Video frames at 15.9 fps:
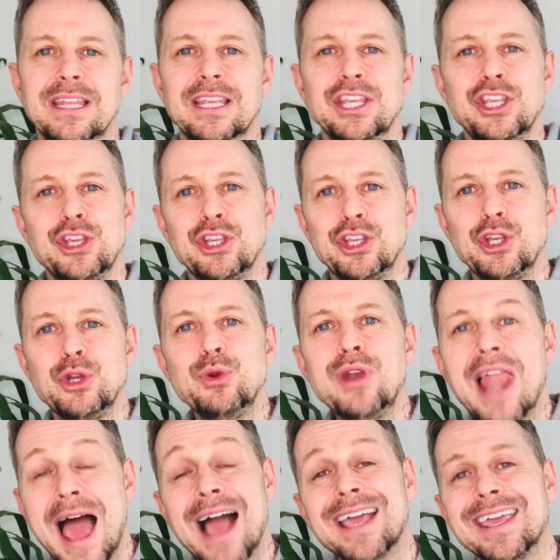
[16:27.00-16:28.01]
you
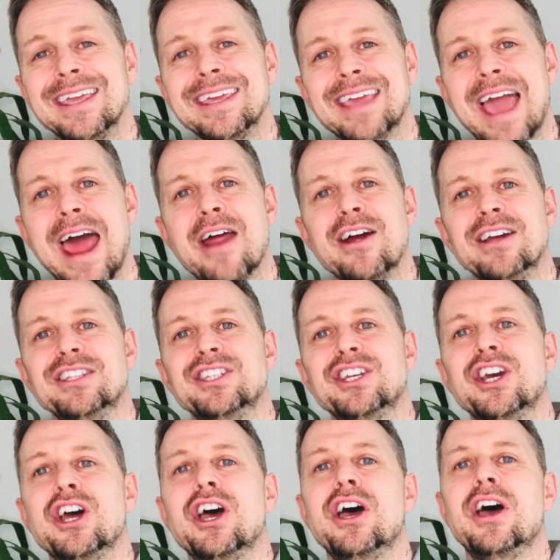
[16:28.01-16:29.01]
lack in
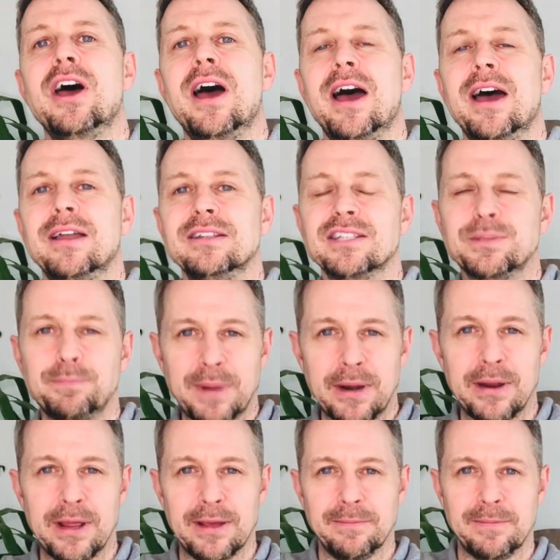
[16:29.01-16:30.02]
character and
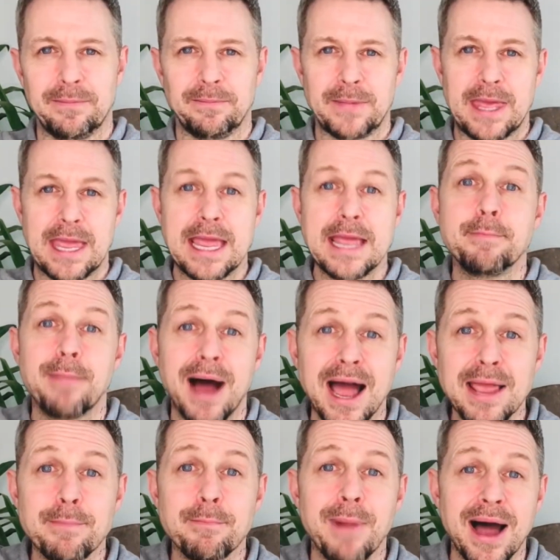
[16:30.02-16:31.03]
spirit, in
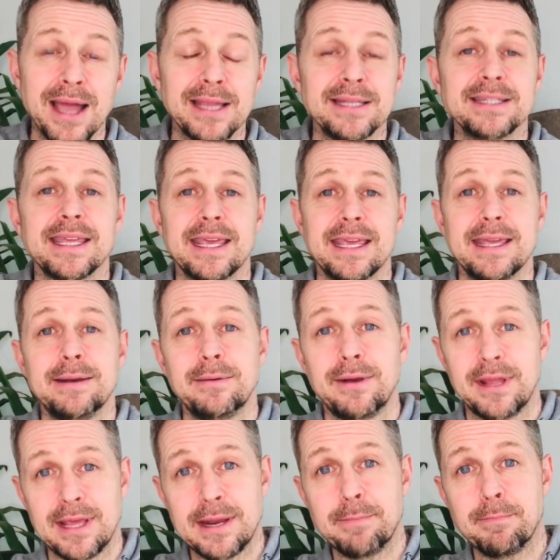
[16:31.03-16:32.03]
my mind,
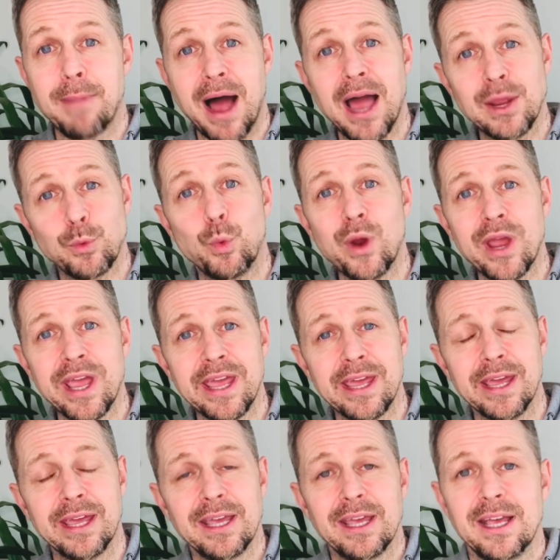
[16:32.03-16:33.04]
in my way.
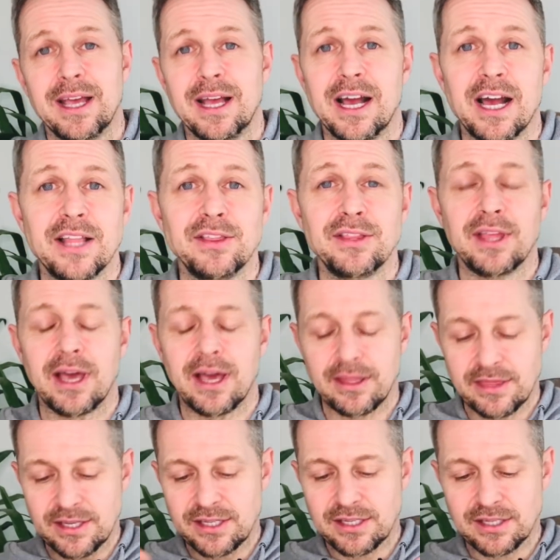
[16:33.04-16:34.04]
And
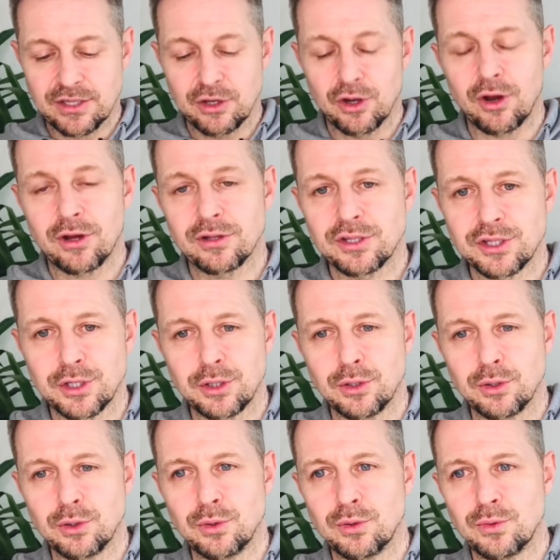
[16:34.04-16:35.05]
this is not
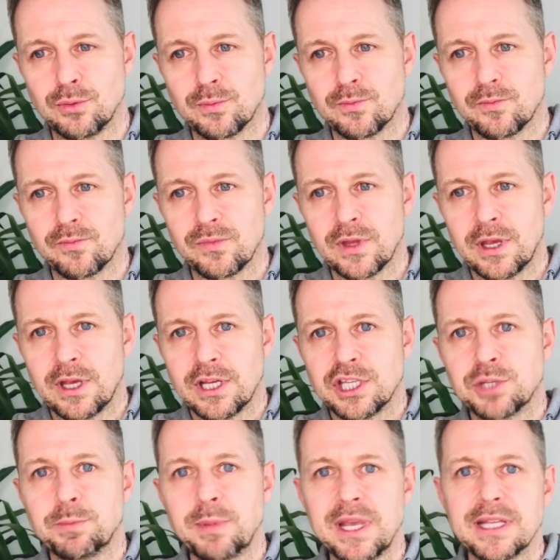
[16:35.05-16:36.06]
to
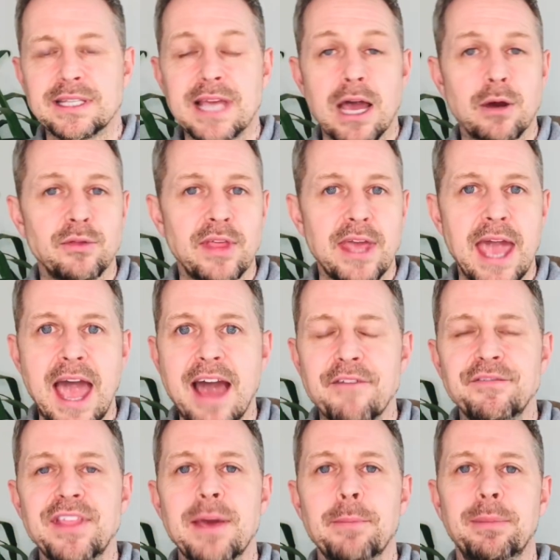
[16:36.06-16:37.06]
speak down. They
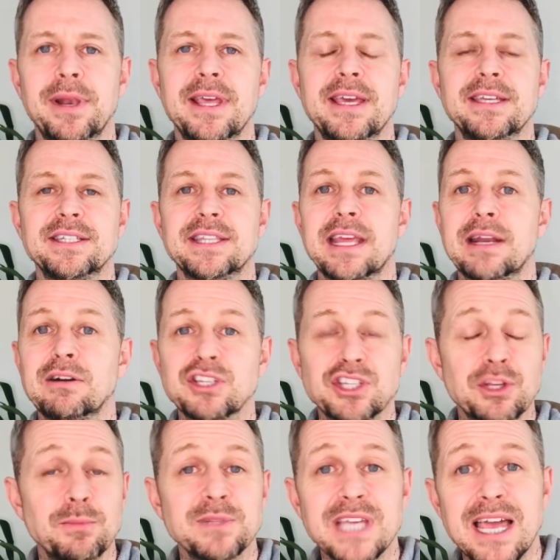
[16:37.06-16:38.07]
have their place. There are
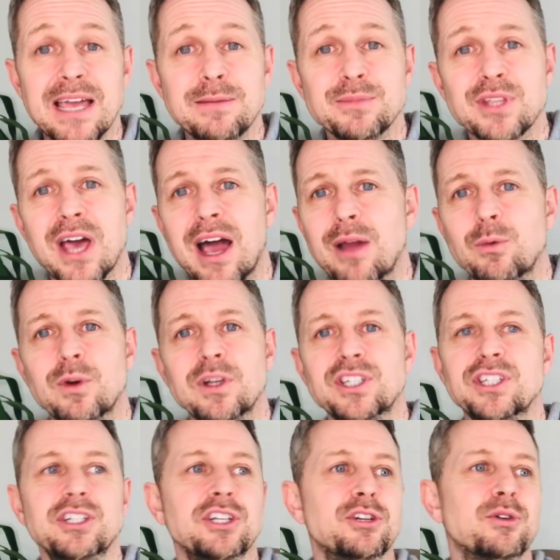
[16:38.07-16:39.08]
some times that I
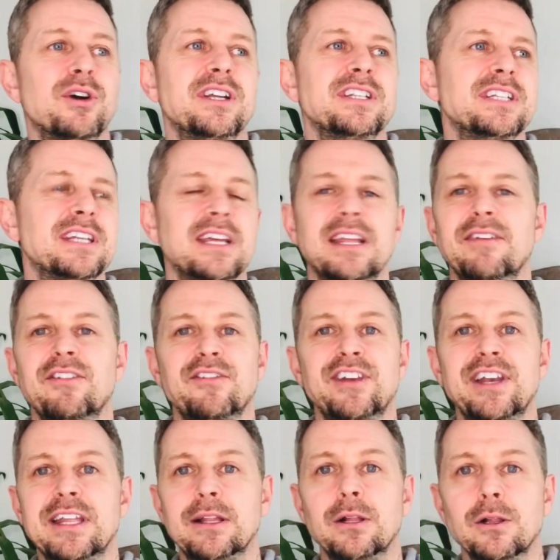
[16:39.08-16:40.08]
wish, you know, I did have a
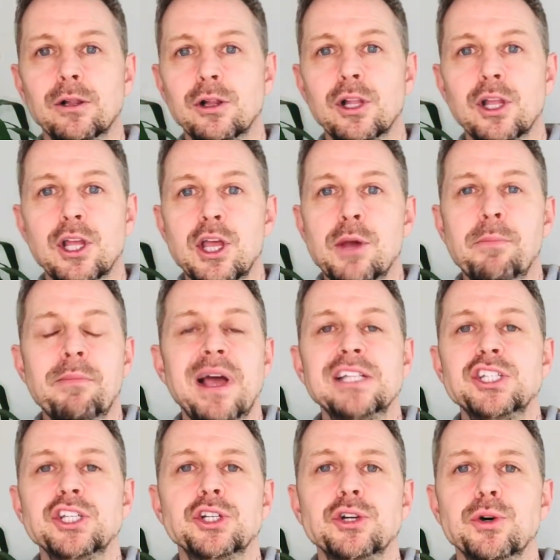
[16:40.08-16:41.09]
little
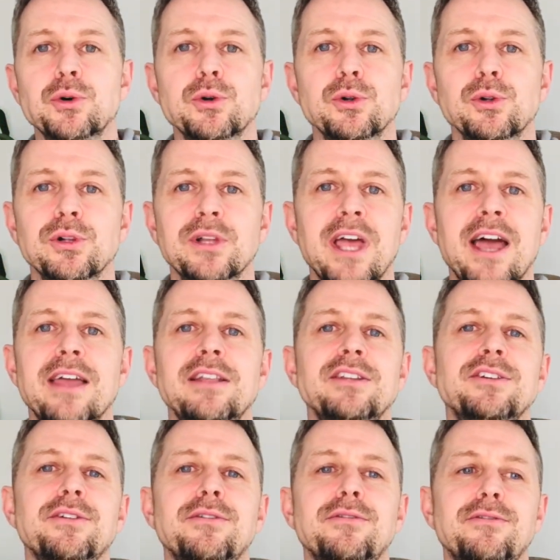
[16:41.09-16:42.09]
magical kind
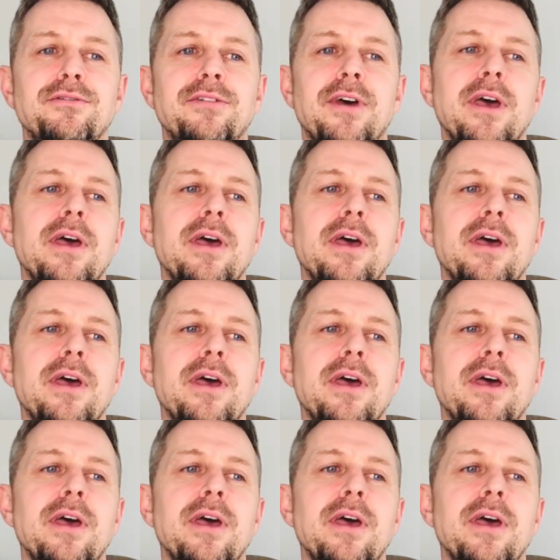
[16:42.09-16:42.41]
of